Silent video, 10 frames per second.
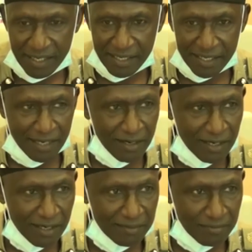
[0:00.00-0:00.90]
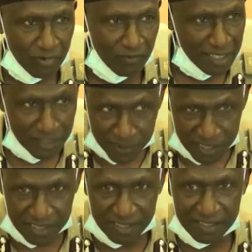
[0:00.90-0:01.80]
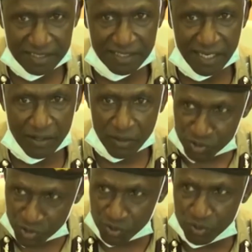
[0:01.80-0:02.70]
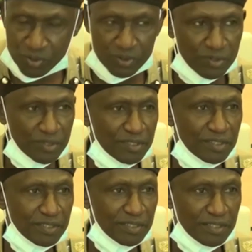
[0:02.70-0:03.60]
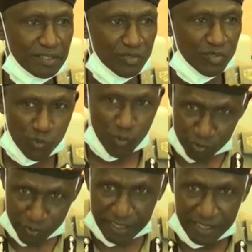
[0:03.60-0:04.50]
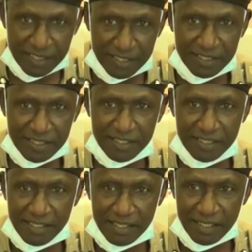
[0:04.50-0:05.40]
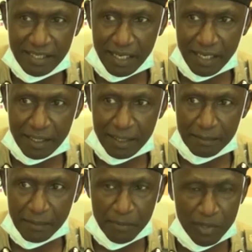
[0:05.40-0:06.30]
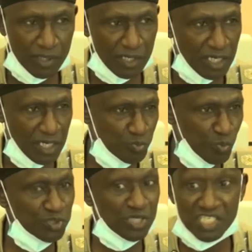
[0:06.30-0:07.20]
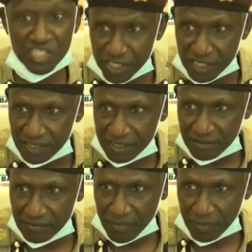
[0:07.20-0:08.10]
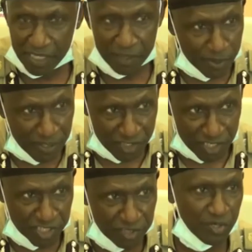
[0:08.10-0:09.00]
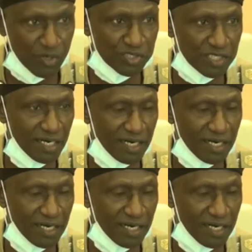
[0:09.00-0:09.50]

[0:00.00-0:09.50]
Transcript: And uh, for my duties, I urge you to support me. And I'm in a small transition very brief transition because uh,